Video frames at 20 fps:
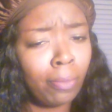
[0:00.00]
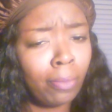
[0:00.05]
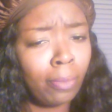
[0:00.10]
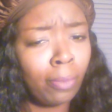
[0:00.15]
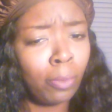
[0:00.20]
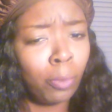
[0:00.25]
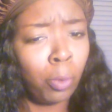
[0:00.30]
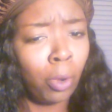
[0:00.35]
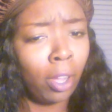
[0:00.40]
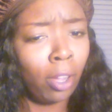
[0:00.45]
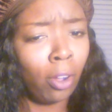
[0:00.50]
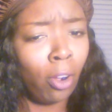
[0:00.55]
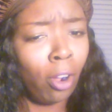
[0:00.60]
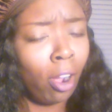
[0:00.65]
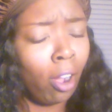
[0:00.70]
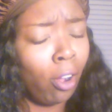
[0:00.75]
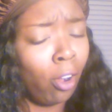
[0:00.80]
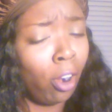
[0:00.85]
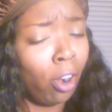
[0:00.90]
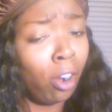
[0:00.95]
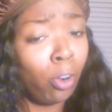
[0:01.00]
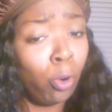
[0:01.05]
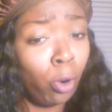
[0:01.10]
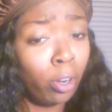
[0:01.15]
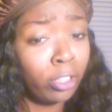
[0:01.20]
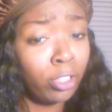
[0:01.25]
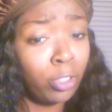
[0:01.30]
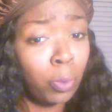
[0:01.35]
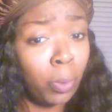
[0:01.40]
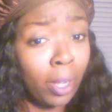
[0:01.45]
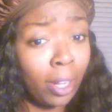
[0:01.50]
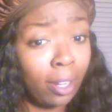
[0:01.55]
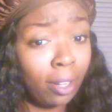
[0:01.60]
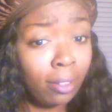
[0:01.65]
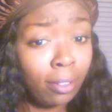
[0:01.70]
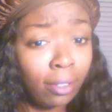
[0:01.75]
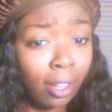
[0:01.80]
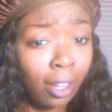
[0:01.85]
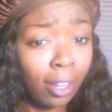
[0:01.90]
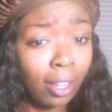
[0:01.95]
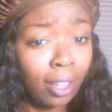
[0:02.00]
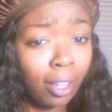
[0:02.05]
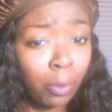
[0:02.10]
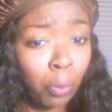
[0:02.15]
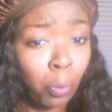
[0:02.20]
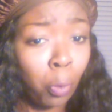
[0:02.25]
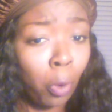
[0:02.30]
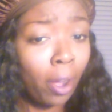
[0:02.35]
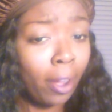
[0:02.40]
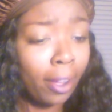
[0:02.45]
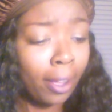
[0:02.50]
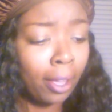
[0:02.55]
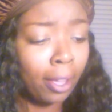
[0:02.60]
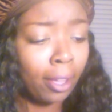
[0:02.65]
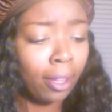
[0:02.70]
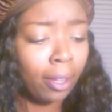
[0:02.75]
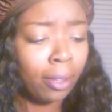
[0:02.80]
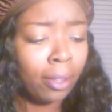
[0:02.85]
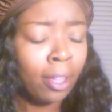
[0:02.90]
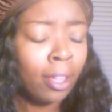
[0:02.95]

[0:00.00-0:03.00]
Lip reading: what are whores winning? Like, why